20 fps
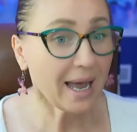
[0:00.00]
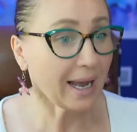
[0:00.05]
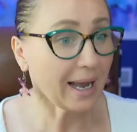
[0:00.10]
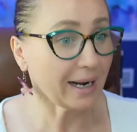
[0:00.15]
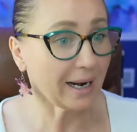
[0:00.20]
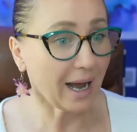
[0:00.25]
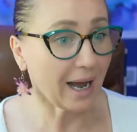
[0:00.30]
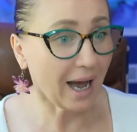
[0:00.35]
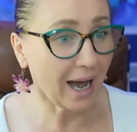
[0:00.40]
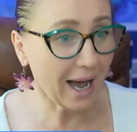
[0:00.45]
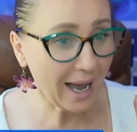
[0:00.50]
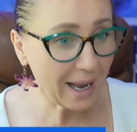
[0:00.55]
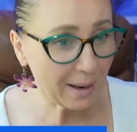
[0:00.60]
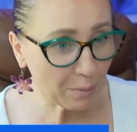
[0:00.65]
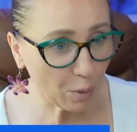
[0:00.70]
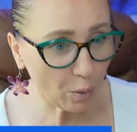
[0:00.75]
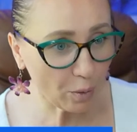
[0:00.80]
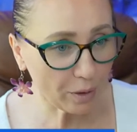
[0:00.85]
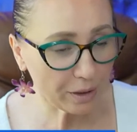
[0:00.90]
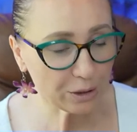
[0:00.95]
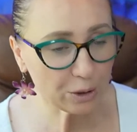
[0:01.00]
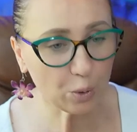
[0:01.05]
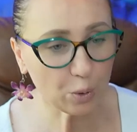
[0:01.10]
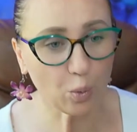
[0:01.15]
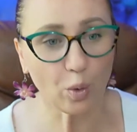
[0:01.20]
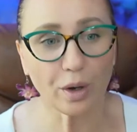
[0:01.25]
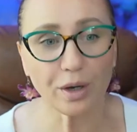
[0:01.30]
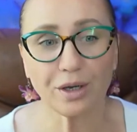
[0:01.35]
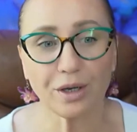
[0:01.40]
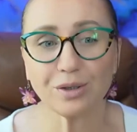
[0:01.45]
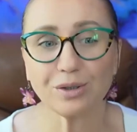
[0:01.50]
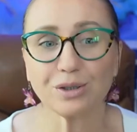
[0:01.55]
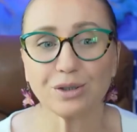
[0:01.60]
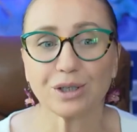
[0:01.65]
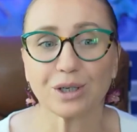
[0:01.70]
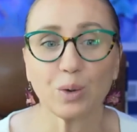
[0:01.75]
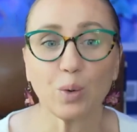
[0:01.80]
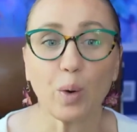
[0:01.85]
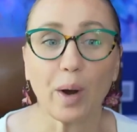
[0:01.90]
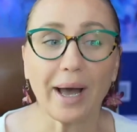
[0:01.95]
And I'm going to walk you
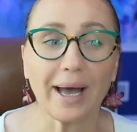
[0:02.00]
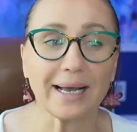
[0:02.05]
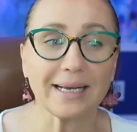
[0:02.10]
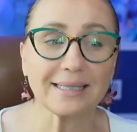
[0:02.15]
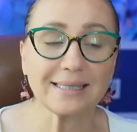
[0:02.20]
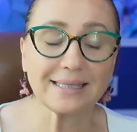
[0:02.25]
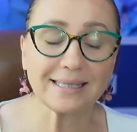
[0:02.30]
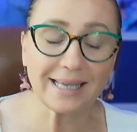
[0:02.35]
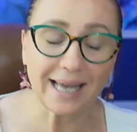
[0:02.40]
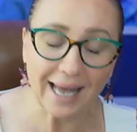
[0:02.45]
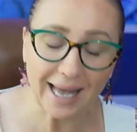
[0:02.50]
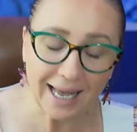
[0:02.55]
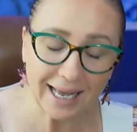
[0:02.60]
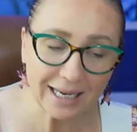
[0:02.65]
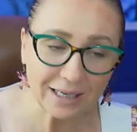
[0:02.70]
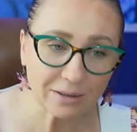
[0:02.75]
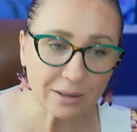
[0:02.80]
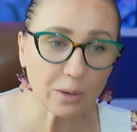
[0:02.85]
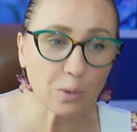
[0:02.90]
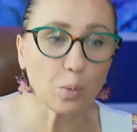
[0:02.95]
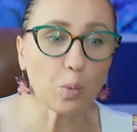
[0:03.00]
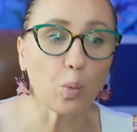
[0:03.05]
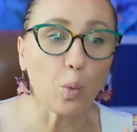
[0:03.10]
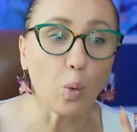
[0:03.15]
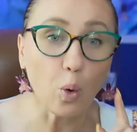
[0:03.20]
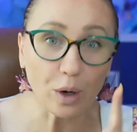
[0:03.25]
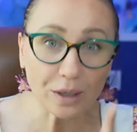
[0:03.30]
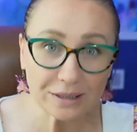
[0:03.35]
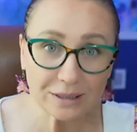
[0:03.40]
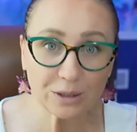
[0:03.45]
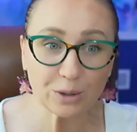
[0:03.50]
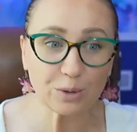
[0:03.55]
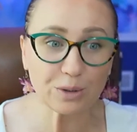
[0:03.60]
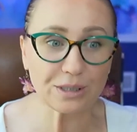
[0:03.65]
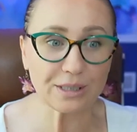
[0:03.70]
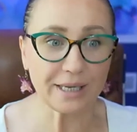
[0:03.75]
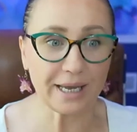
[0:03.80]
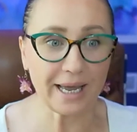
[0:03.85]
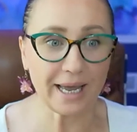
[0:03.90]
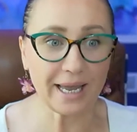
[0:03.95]
through exactly what to
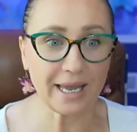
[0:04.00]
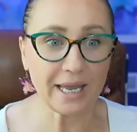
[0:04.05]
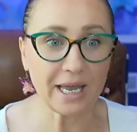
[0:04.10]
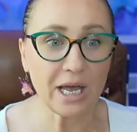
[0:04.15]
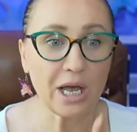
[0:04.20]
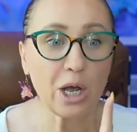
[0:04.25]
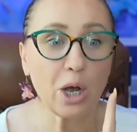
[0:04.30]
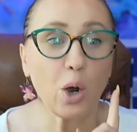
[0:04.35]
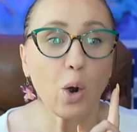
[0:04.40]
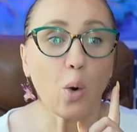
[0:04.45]
say